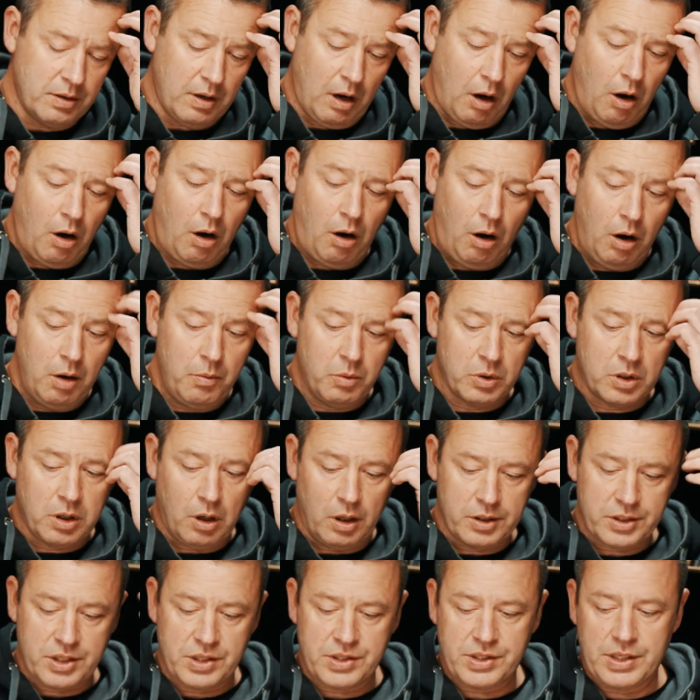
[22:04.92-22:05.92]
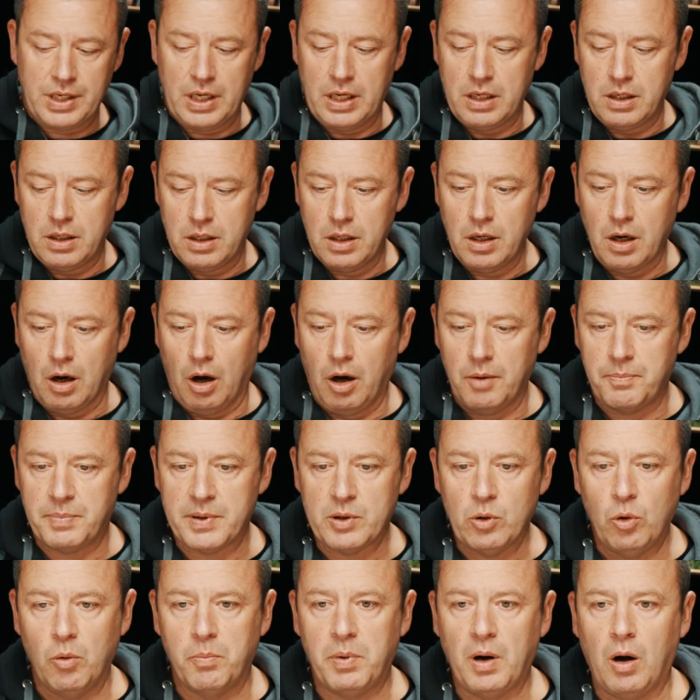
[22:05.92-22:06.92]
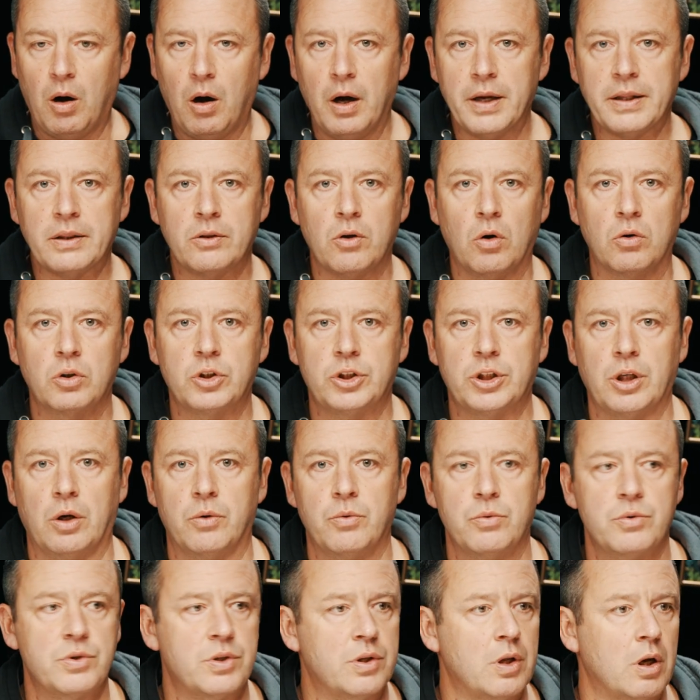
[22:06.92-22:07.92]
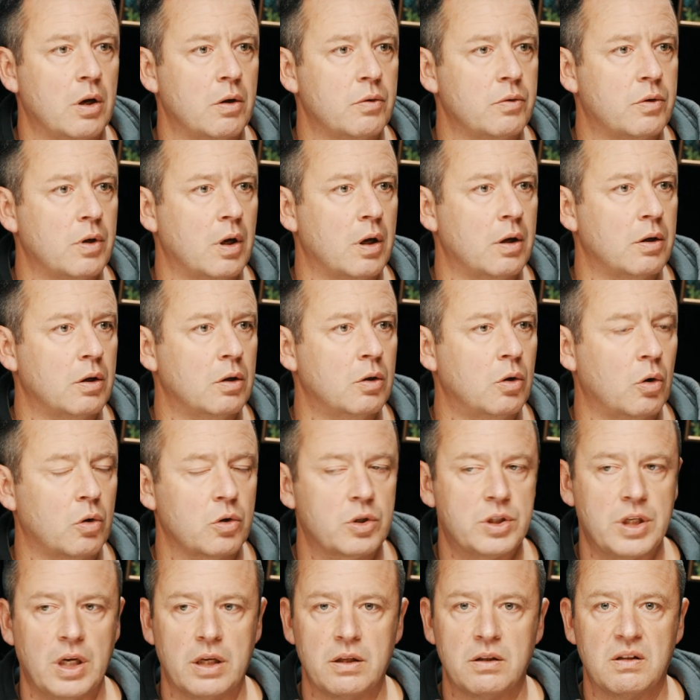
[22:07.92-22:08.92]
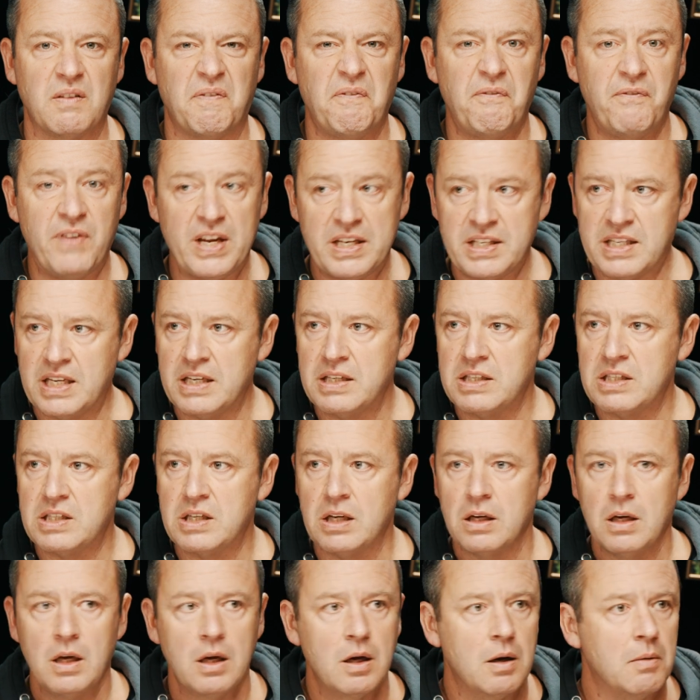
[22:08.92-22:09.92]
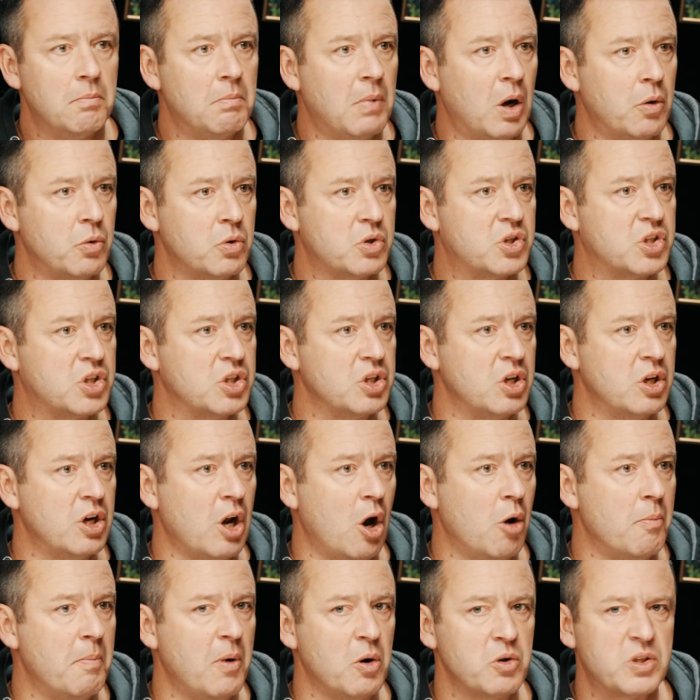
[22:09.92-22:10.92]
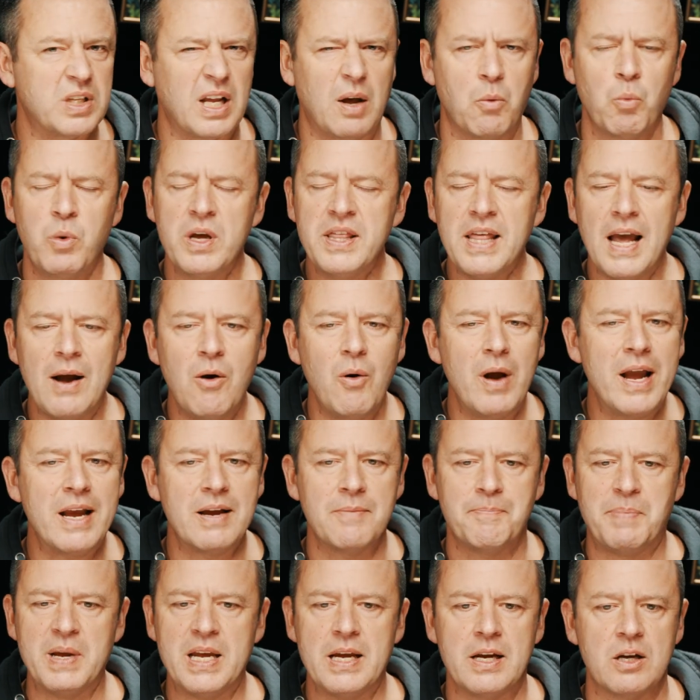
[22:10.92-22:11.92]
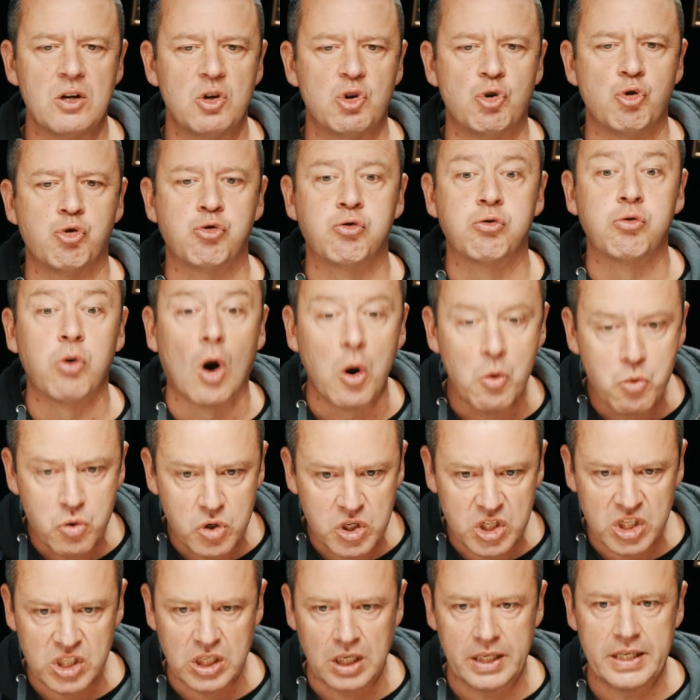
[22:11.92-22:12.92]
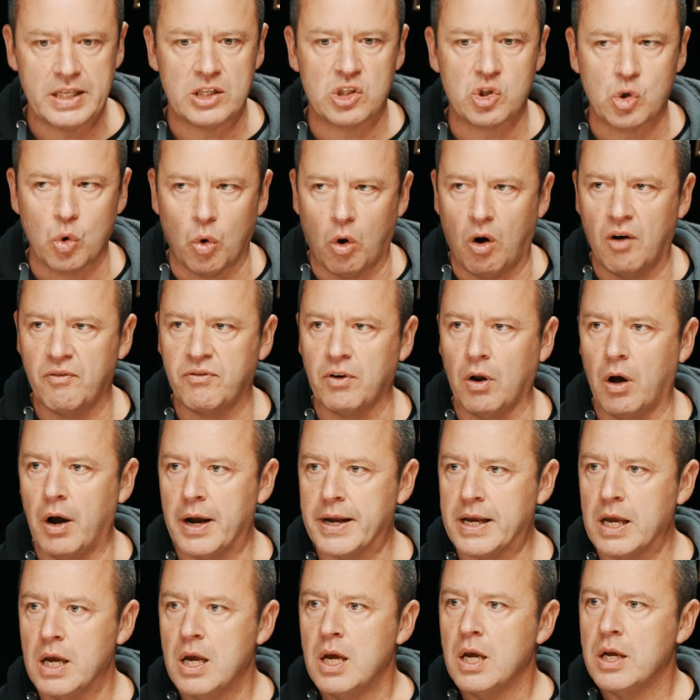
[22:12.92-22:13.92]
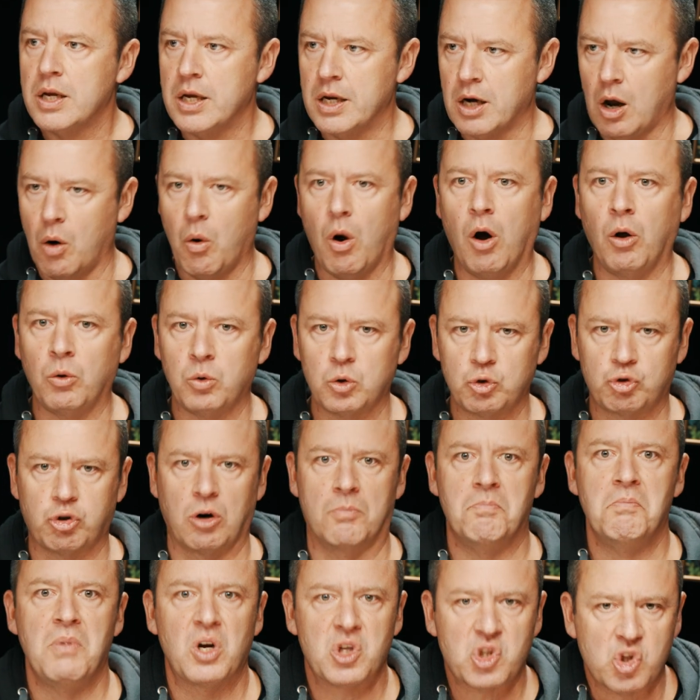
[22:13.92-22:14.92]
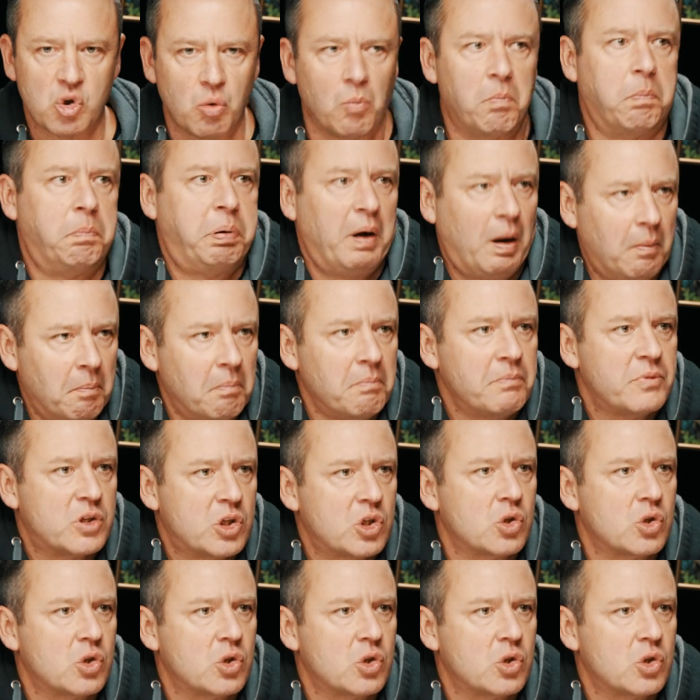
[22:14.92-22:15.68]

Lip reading: I would like to see, you know, I'd be all behind dog shows that looked at the fittest, most without it being grossly sort of like, you know, ultra muscle pumped